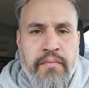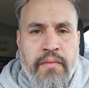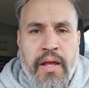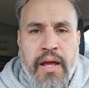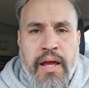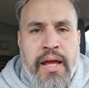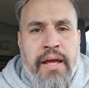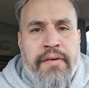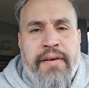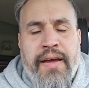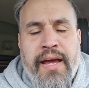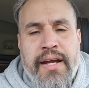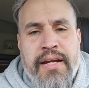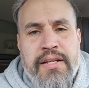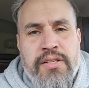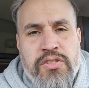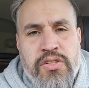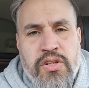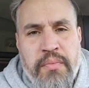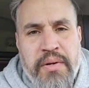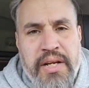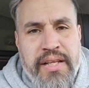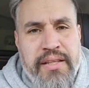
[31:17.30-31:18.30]
I've had it
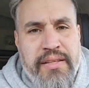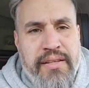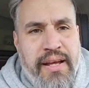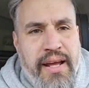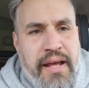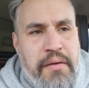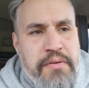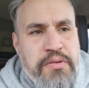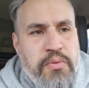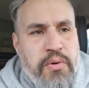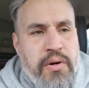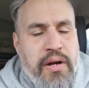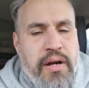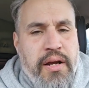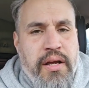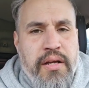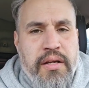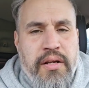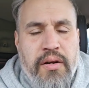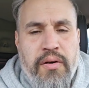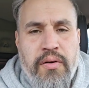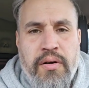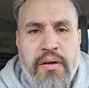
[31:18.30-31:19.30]
so many times where,
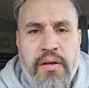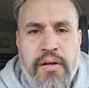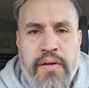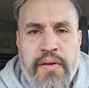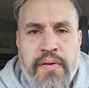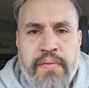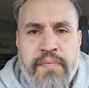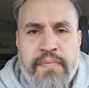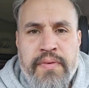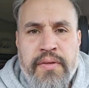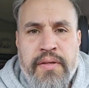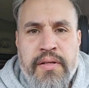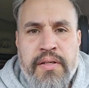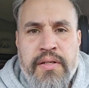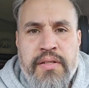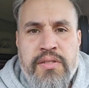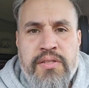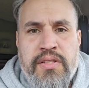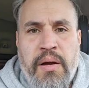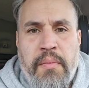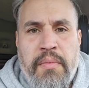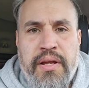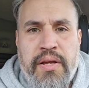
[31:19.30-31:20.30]
you know,
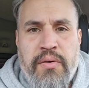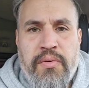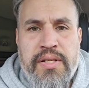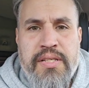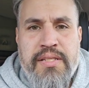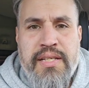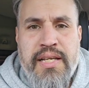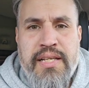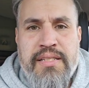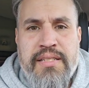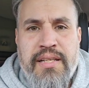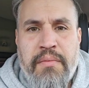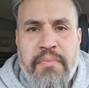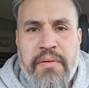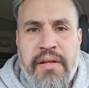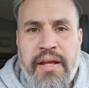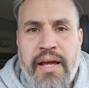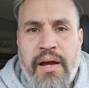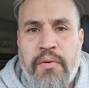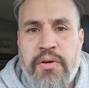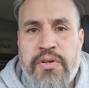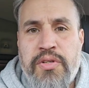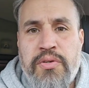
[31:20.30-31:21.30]
somebody would say something,
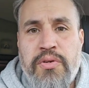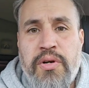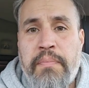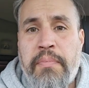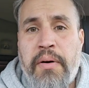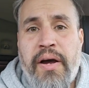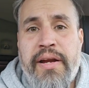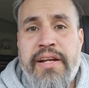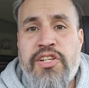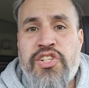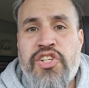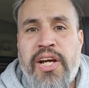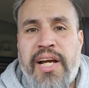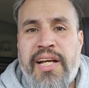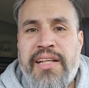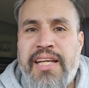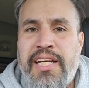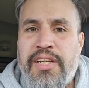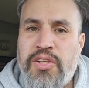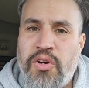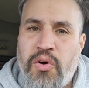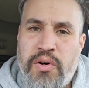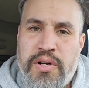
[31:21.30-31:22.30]
I would do a body check and
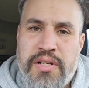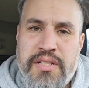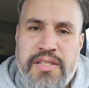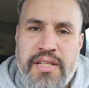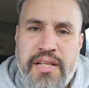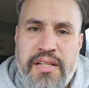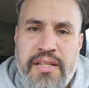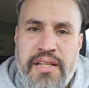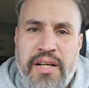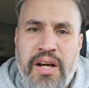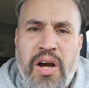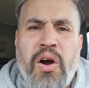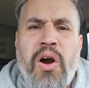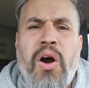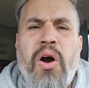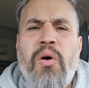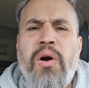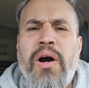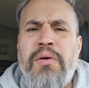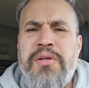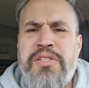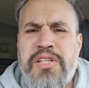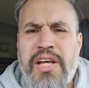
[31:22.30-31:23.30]
they'd notice it and they go, oh,
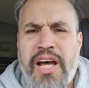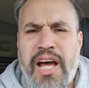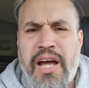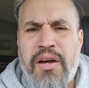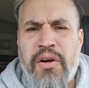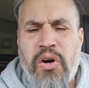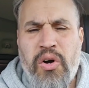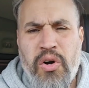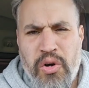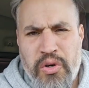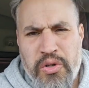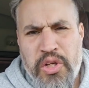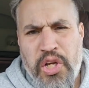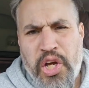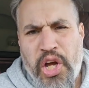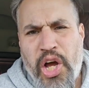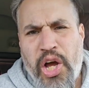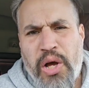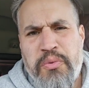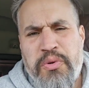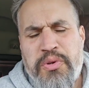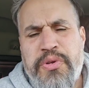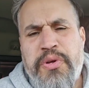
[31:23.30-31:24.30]
what was that? Oh,
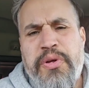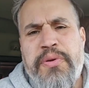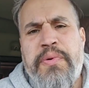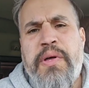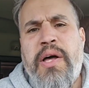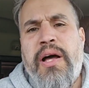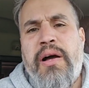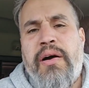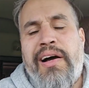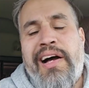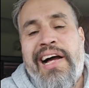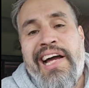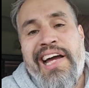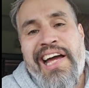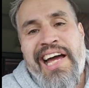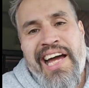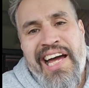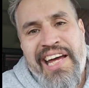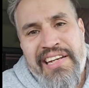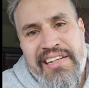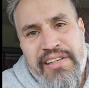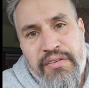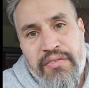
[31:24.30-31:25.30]
yeah. Blah, blah. I
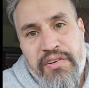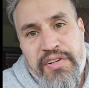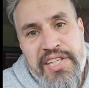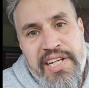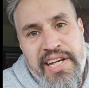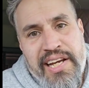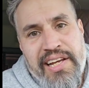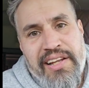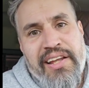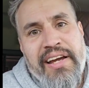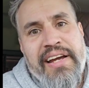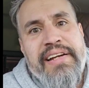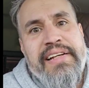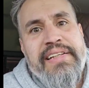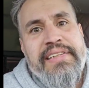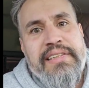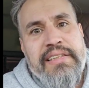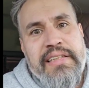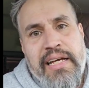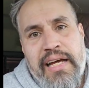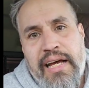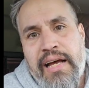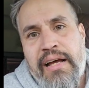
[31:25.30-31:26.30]
had
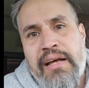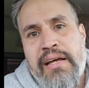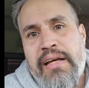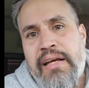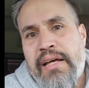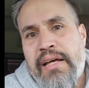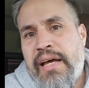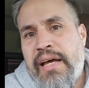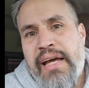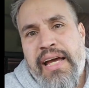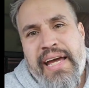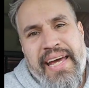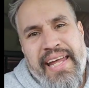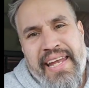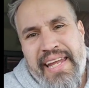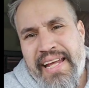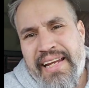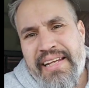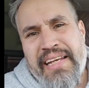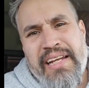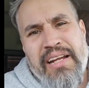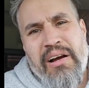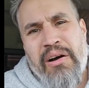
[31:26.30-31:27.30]
diverticulitis. Yeah. And
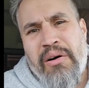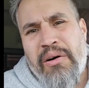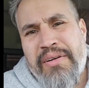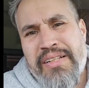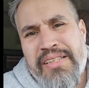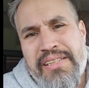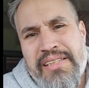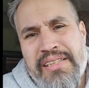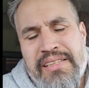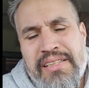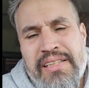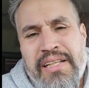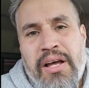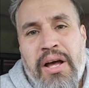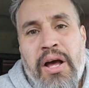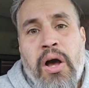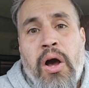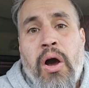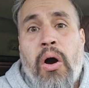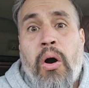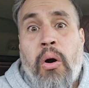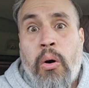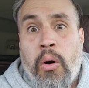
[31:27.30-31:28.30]
then, you know, it's just,
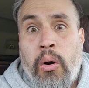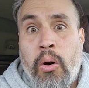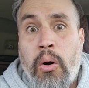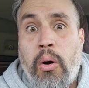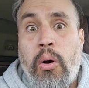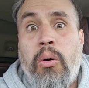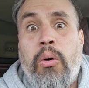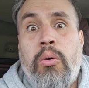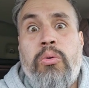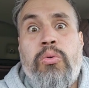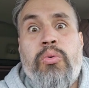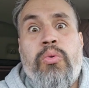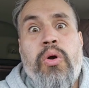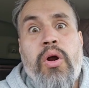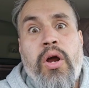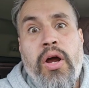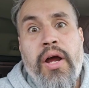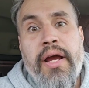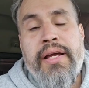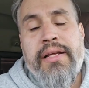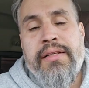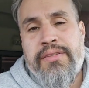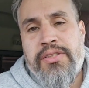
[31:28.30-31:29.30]
oh,
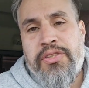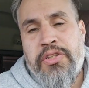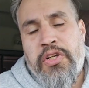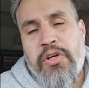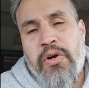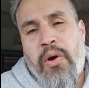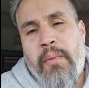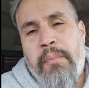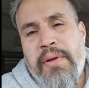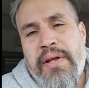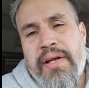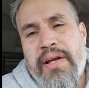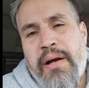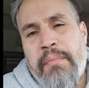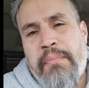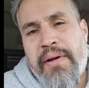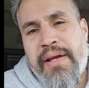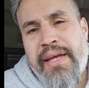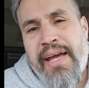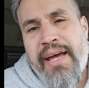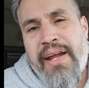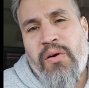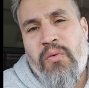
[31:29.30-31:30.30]
right. So you're opening up a
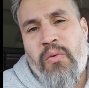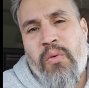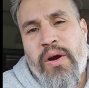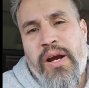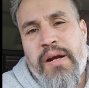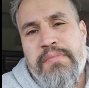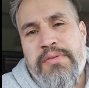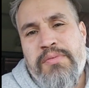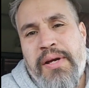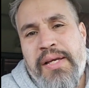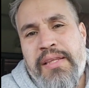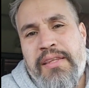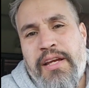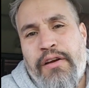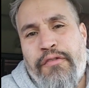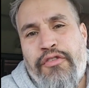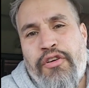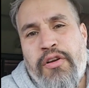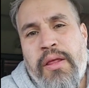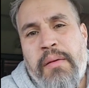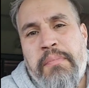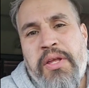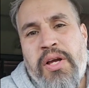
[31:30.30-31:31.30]
can of worms right there
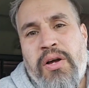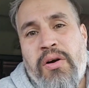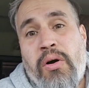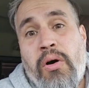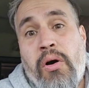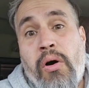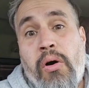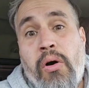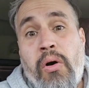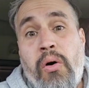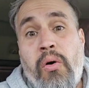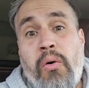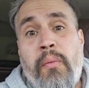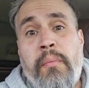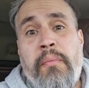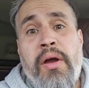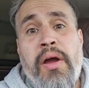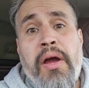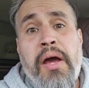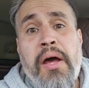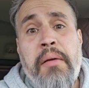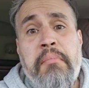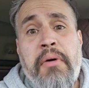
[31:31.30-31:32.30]
for them to go, oh,
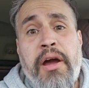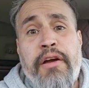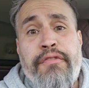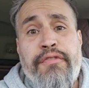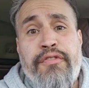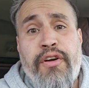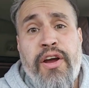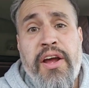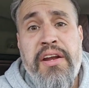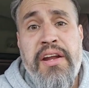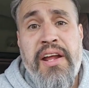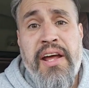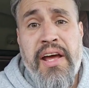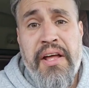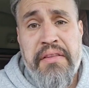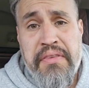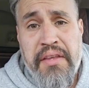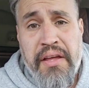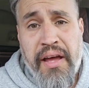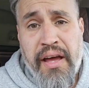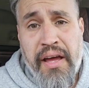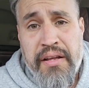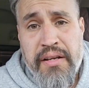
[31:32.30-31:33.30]
man, my friend had
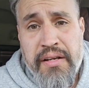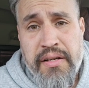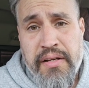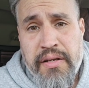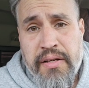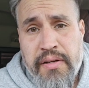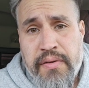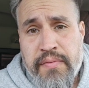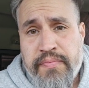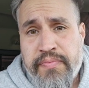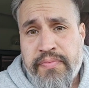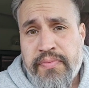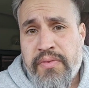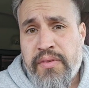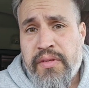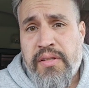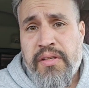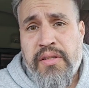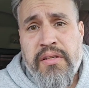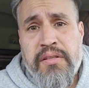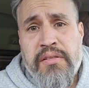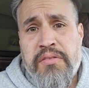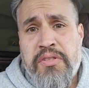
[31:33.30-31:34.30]
that.
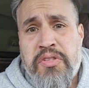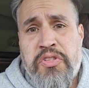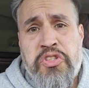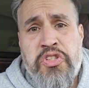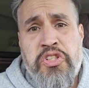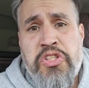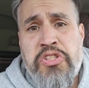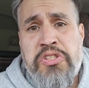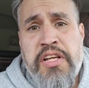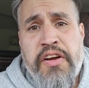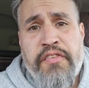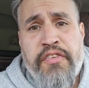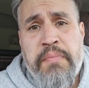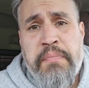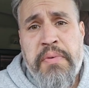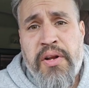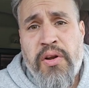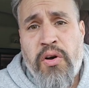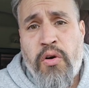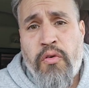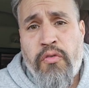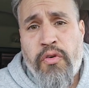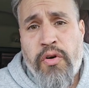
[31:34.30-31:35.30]
She's never
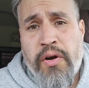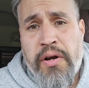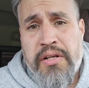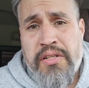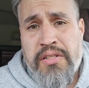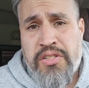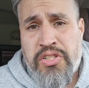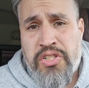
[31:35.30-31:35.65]
been over it.